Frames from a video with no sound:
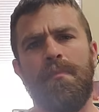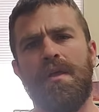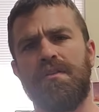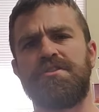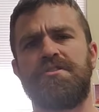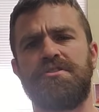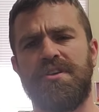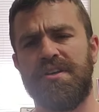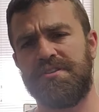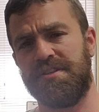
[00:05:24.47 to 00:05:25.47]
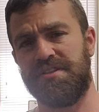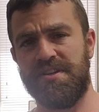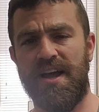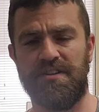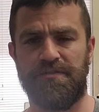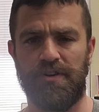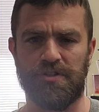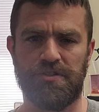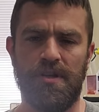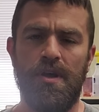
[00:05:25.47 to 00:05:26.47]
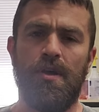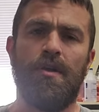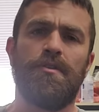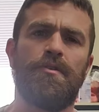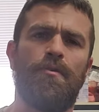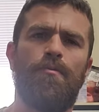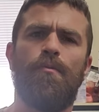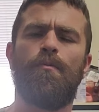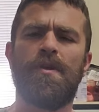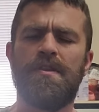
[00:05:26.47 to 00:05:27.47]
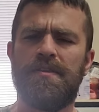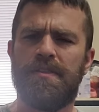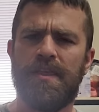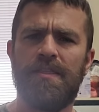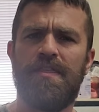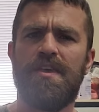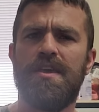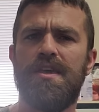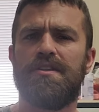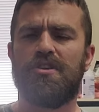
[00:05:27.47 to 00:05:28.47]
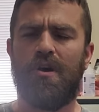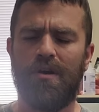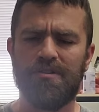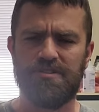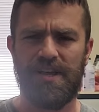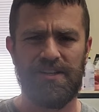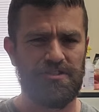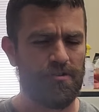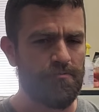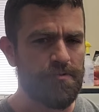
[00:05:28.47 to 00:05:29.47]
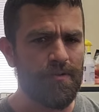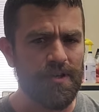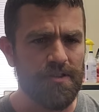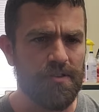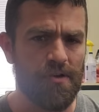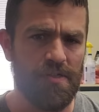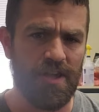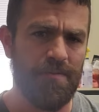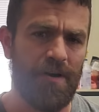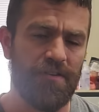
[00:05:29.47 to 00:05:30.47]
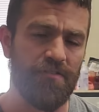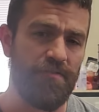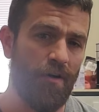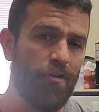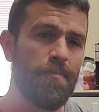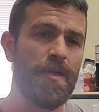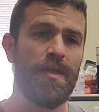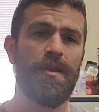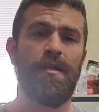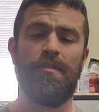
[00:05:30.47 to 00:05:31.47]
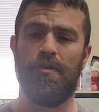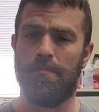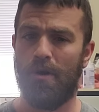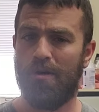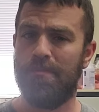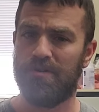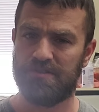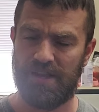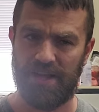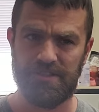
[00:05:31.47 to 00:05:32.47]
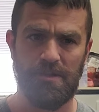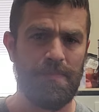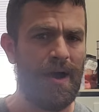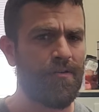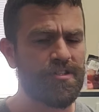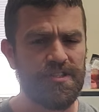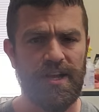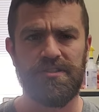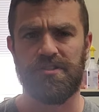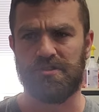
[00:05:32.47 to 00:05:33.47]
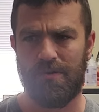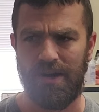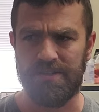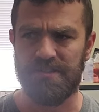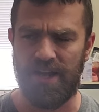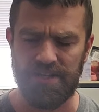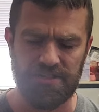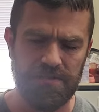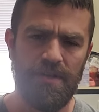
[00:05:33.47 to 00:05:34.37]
let's discuss the snatch first. So we did the tall snatch to really think about developing the barbell snatch, the power snatch, the squat snatch,